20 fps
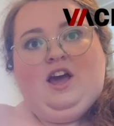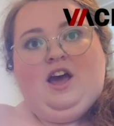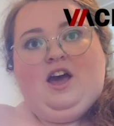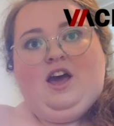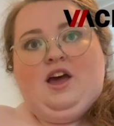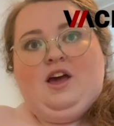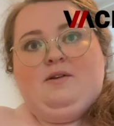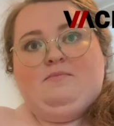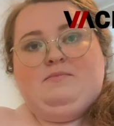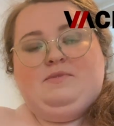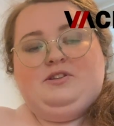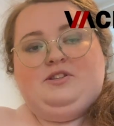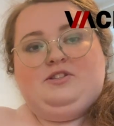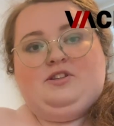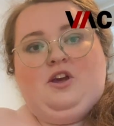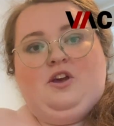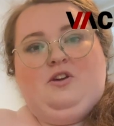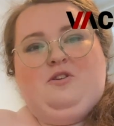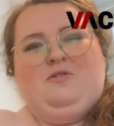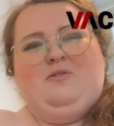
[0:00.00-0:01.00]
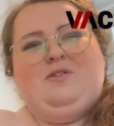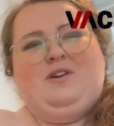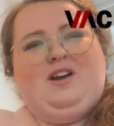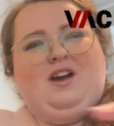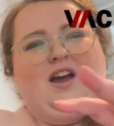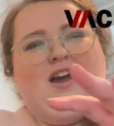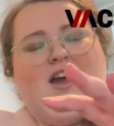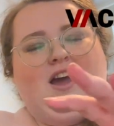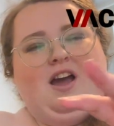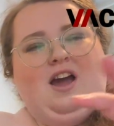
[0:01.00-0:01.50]
So
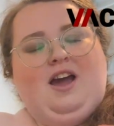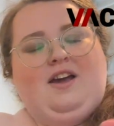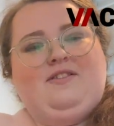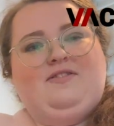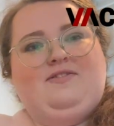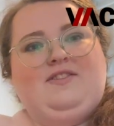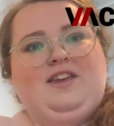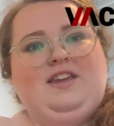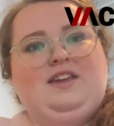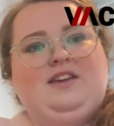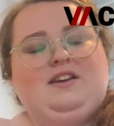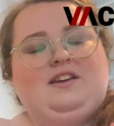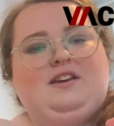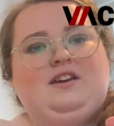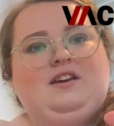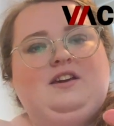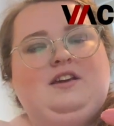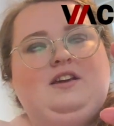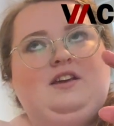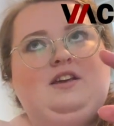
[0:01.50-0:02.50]
I think